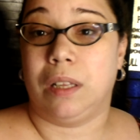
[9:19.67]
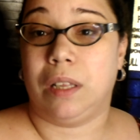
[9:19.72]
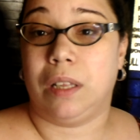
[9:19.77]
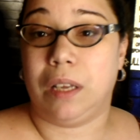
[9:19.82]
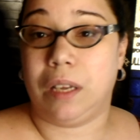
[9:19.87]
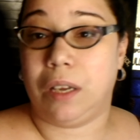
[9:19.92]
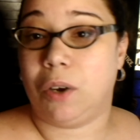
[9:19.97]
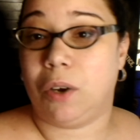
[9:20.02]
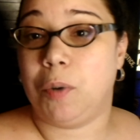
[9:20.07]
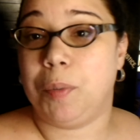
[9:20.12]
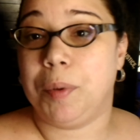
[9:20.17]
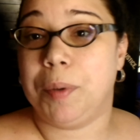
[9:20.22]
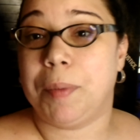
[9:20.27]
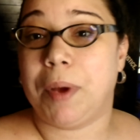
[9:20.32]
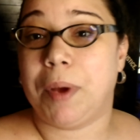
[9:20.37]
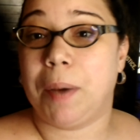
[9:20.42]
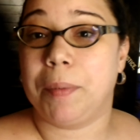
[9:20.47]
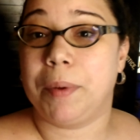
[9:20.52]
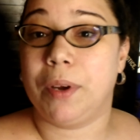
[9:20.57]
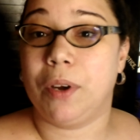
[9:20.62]
the
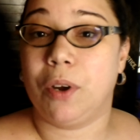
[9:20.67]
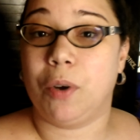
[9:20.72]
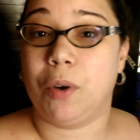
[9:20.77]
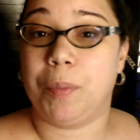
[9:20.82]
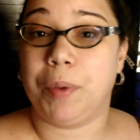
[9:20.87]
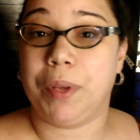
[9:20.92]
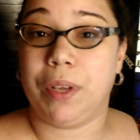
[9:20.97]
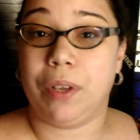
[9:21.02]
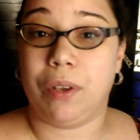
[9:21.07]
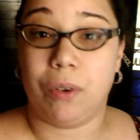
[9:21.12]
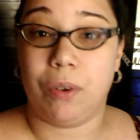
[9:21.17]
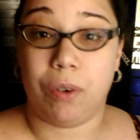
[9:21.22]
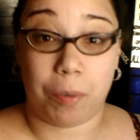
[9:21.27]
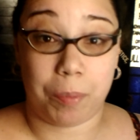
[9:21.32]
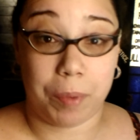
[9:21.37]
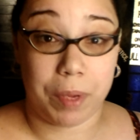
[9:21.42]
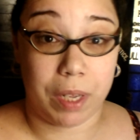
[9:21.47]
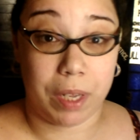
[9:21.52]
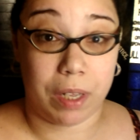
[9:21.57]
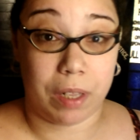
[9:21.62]
Obi-Wan Kenobi, you
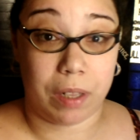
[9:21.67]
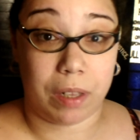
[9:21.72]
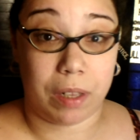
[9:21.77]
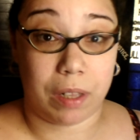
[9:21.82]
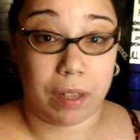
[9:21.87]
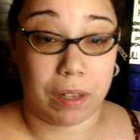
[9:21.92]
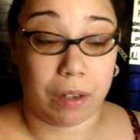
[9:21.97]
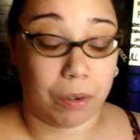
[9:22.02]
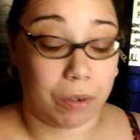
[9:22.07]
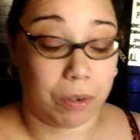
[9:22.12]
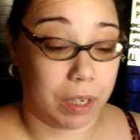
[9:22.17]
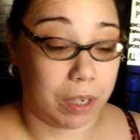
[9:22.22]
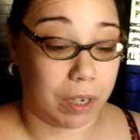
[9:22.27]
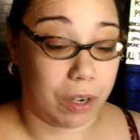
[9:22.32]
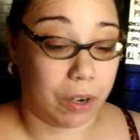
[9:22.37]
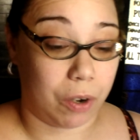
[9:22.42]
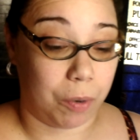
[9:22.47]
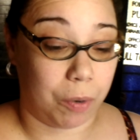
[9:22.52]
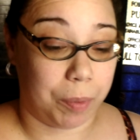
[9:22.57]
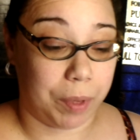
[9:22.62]
know me, the only
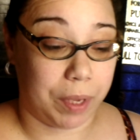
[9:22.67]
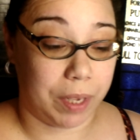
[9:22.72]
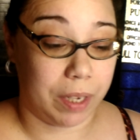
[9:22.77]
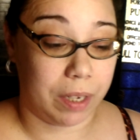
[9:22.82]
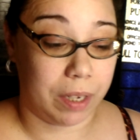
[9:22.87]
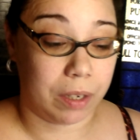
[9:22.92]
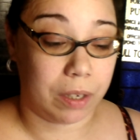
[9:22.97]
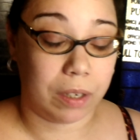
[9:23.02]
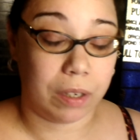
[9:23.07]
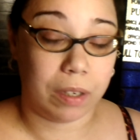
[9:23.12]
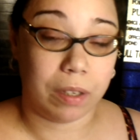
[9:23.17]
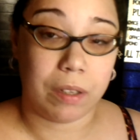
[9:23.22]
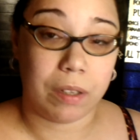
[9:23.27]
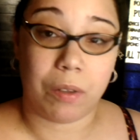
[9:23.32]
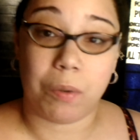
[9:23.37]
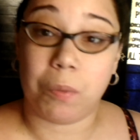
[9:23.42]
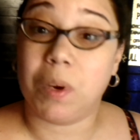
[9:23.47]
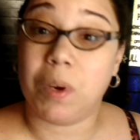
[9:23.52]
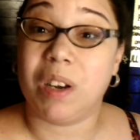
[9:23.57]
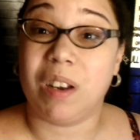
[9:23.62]
Kenobi,
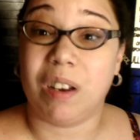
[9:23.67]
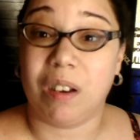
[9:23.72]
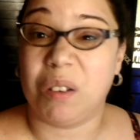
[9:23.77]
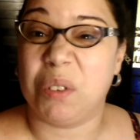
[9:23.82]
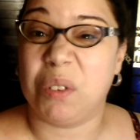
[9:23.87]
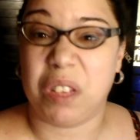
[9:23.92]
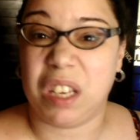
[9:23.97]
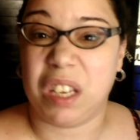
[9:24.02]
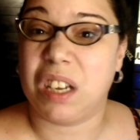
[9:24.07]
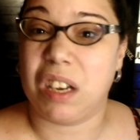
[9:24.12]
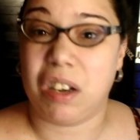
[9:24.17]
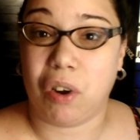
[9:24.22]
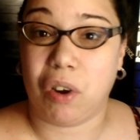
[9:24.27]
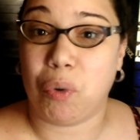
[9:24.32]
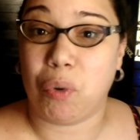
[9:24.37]
the one. Hello there.